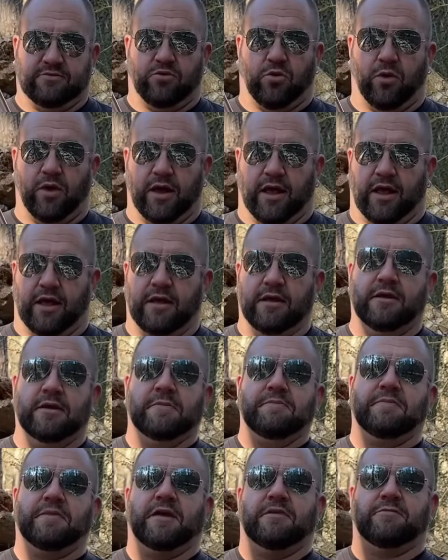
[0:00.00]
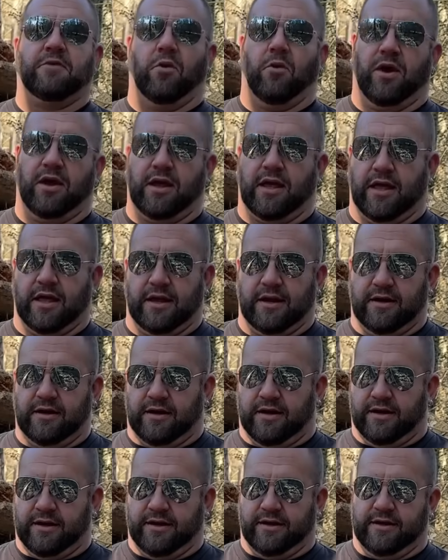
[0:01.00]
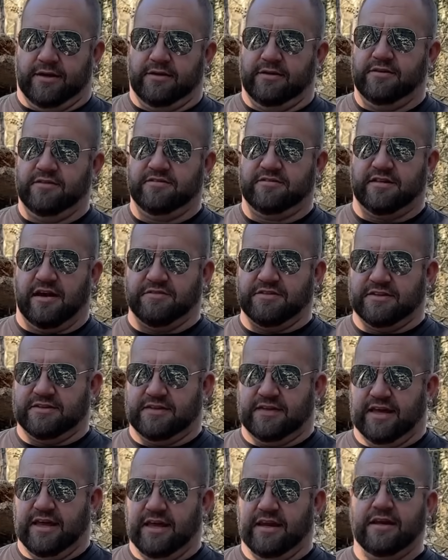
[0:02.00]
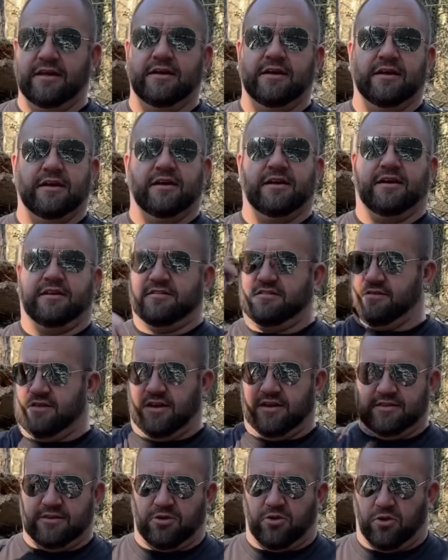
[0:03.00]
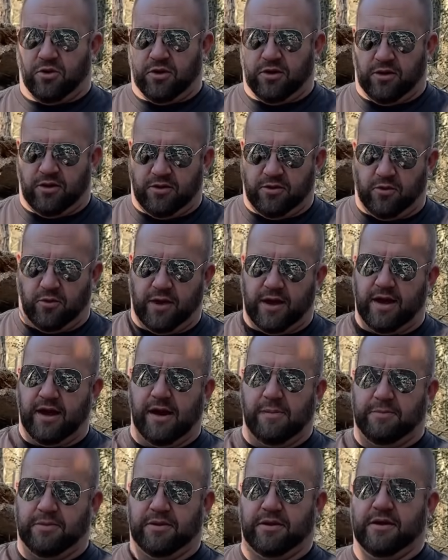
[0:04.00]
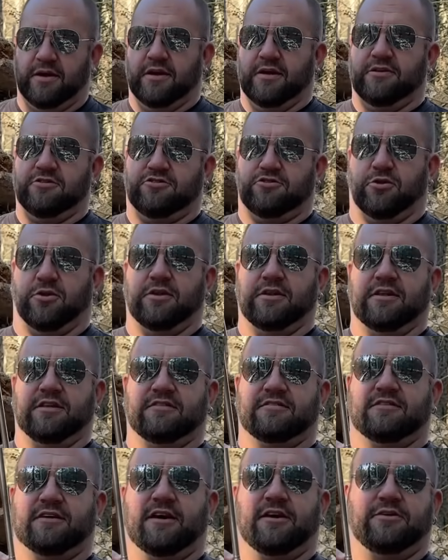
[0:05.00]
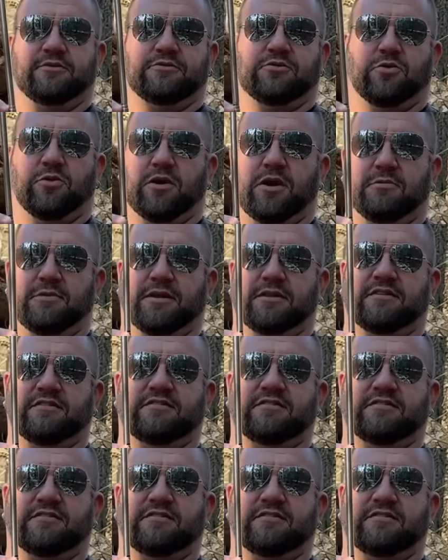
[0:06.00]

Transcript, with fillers: 20. If I wanna get on 17, I slide the coil all the way up, shorten this down to where I made the